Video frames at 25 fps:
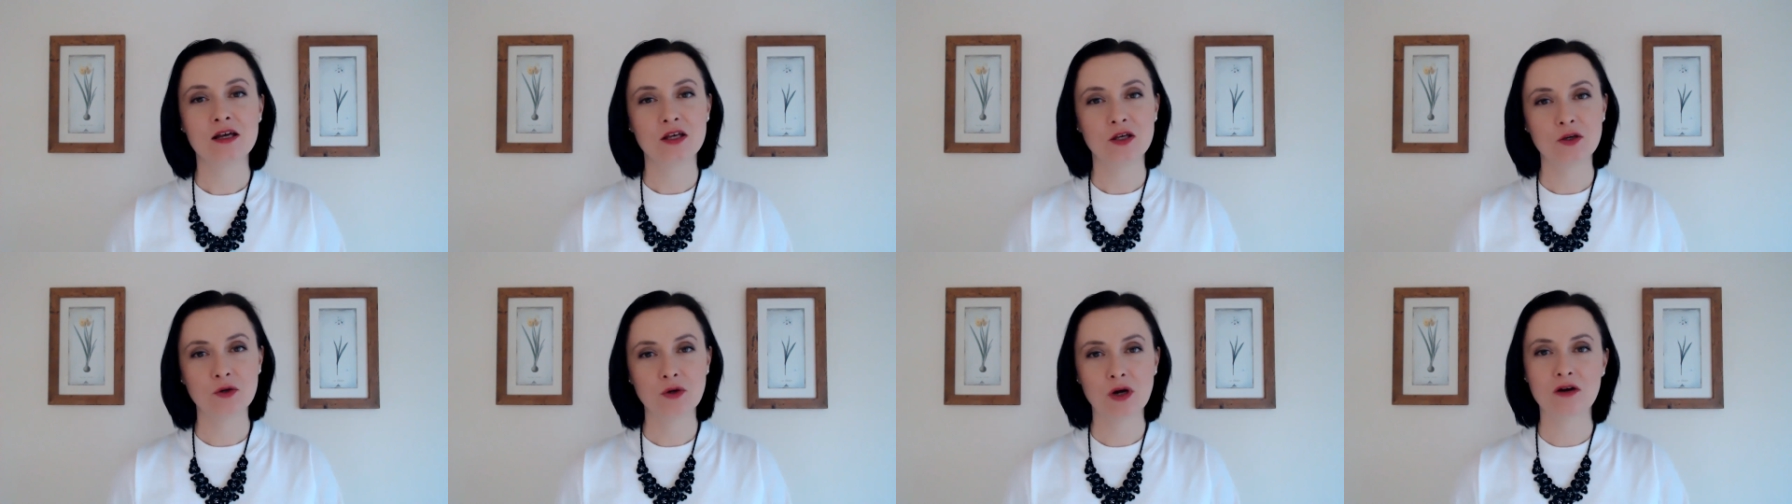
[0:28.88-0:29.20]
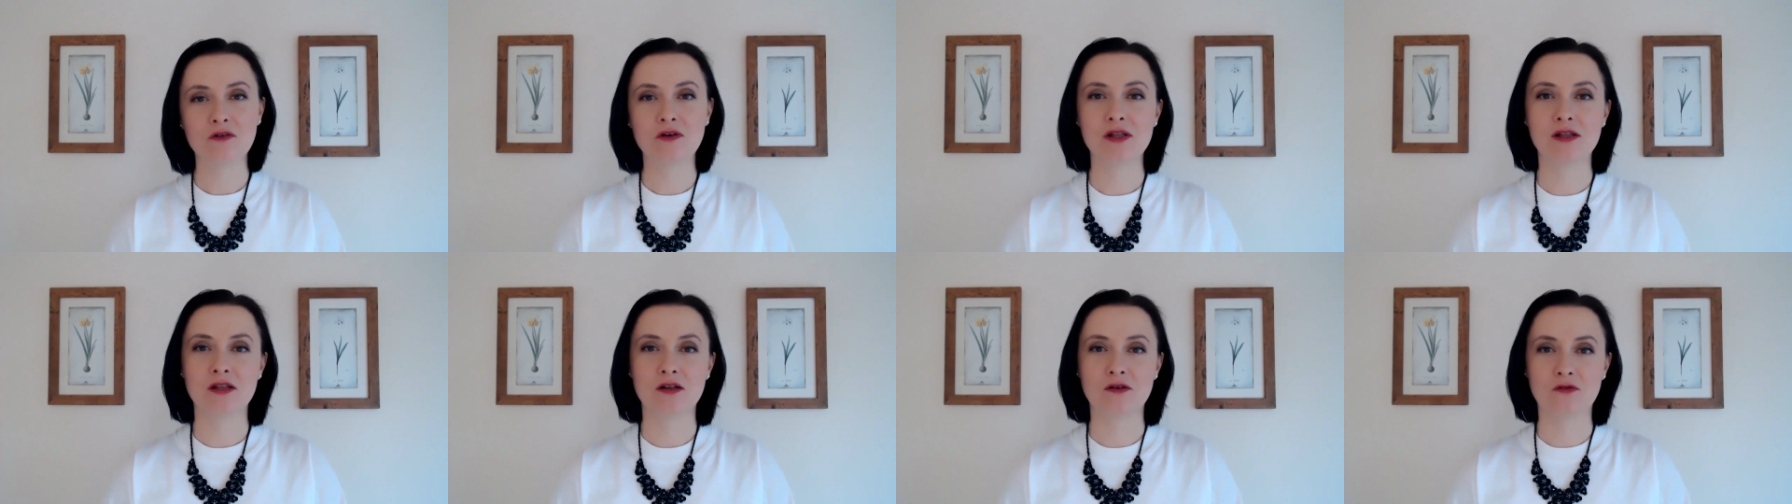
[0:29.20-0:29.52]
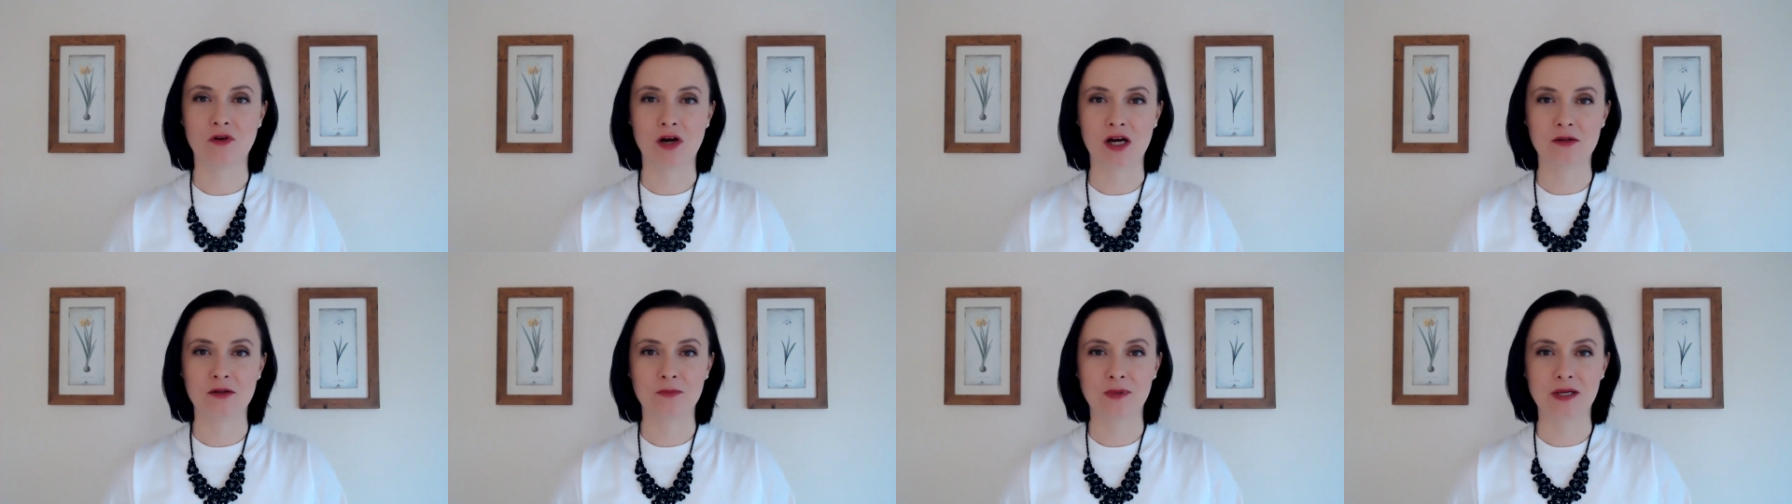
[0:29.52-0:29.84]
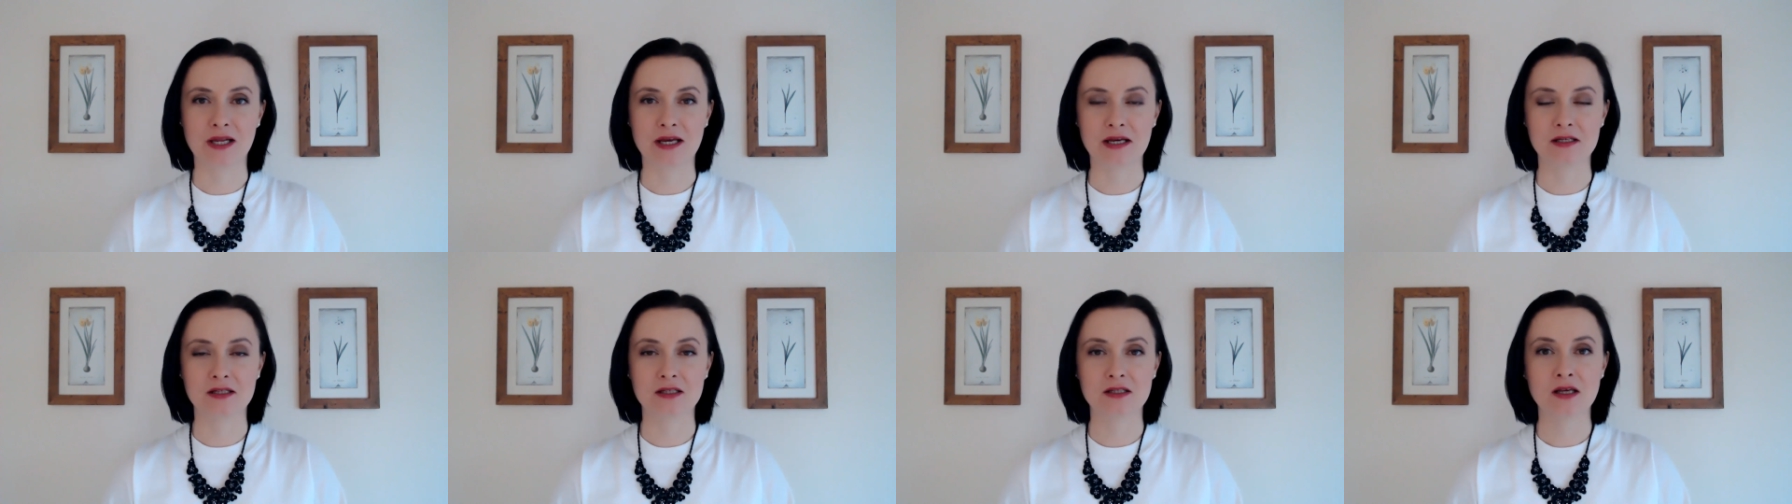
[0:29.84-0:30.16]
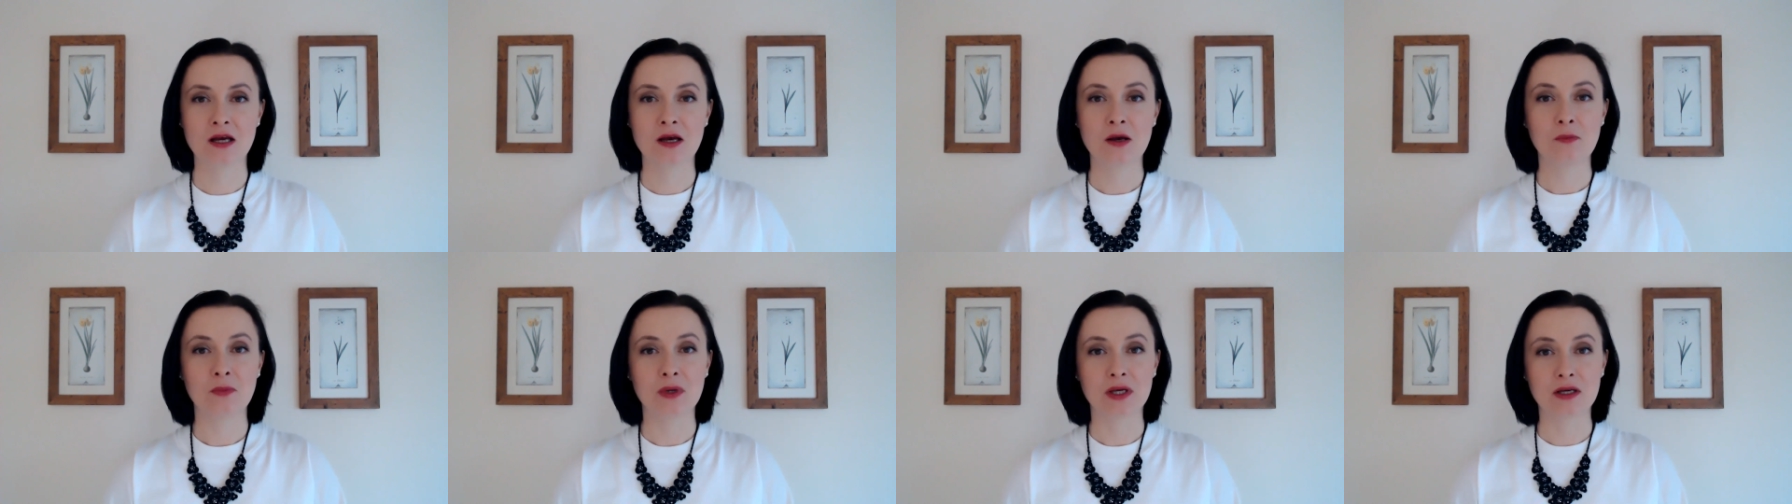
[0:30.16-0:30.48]
you are in the right place
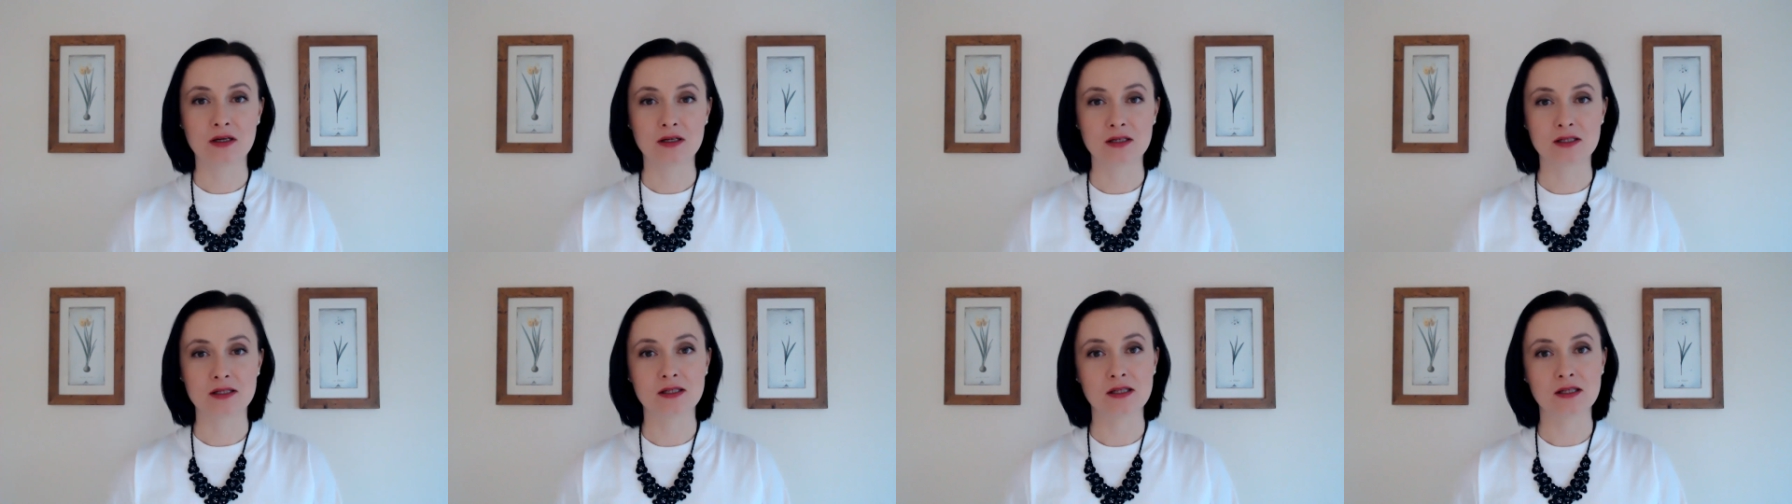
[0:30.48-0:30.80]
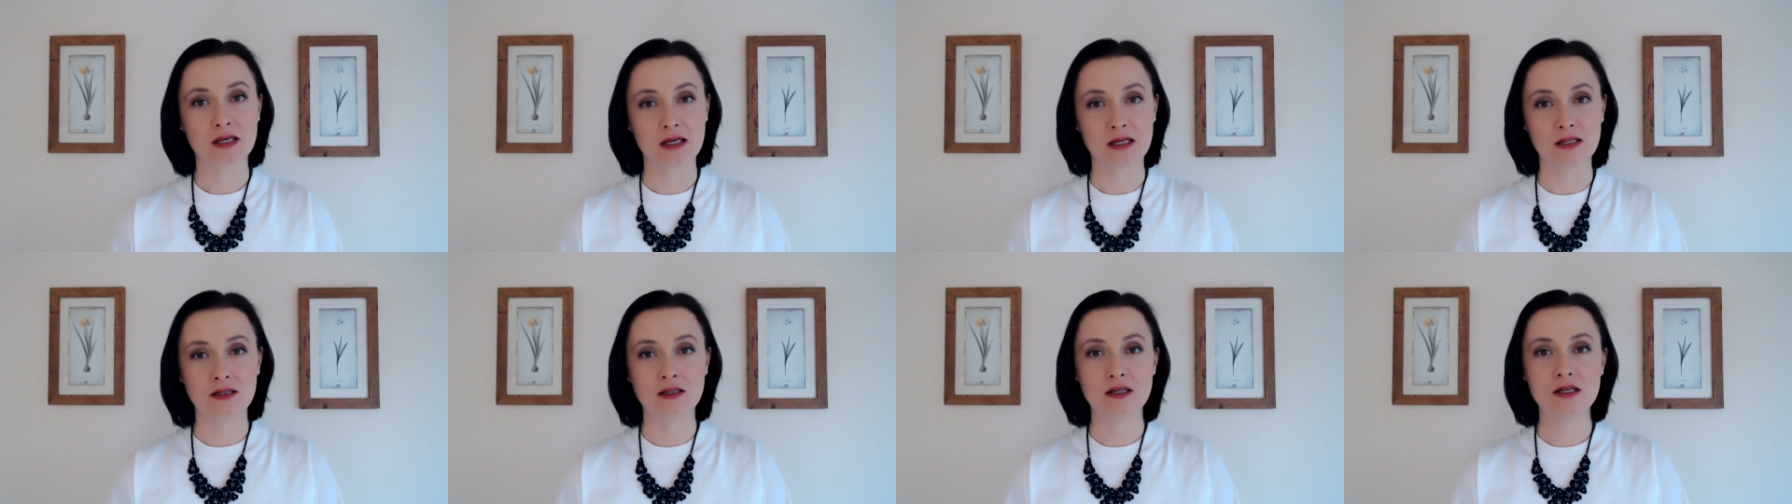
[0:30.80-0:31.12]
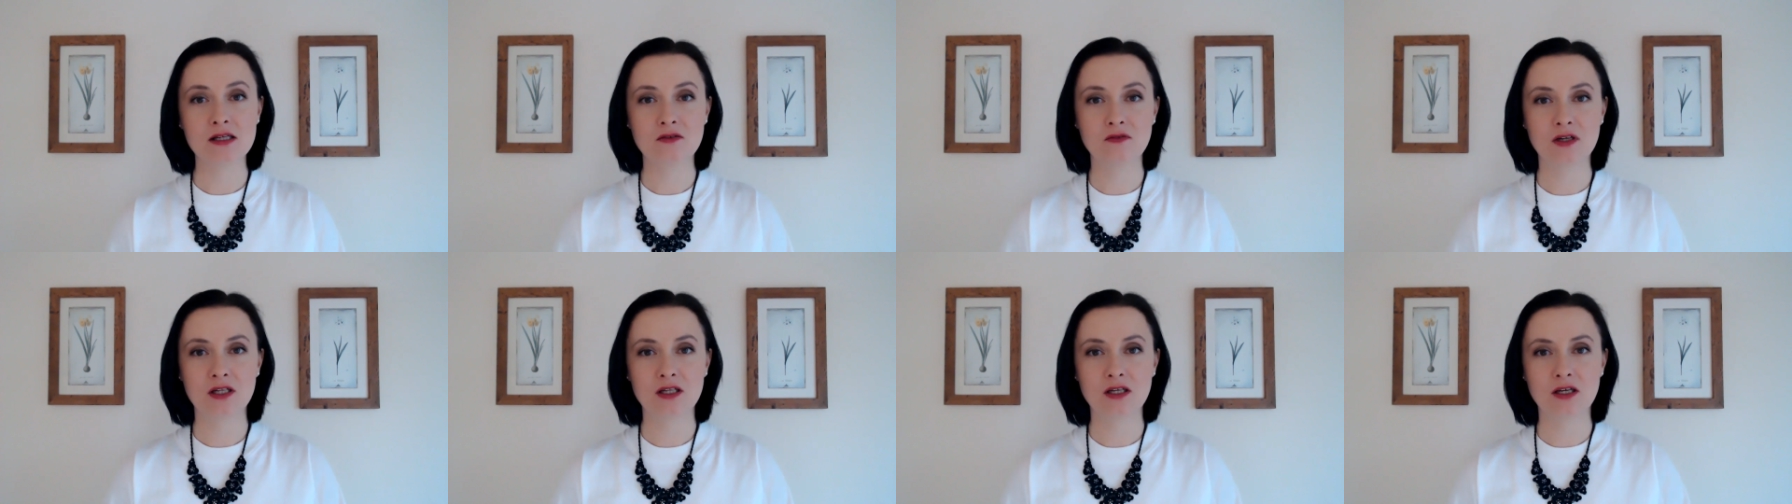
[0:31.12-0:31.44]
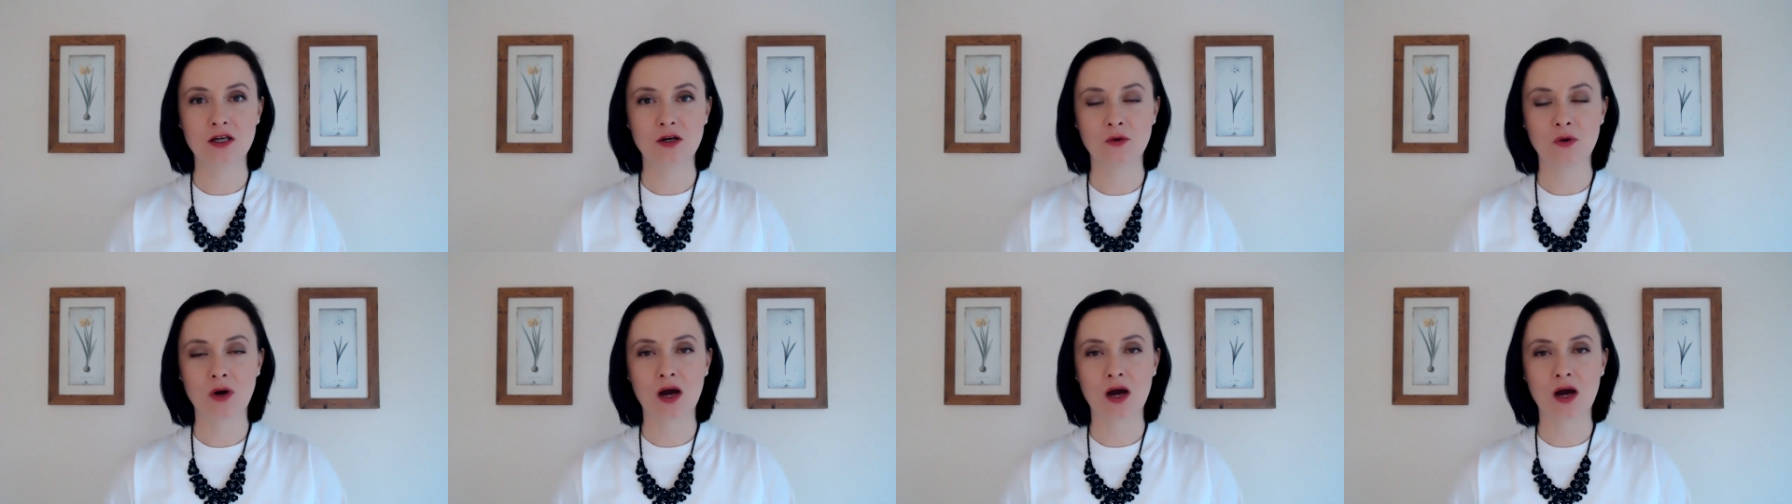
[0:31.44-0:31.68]
because in this video,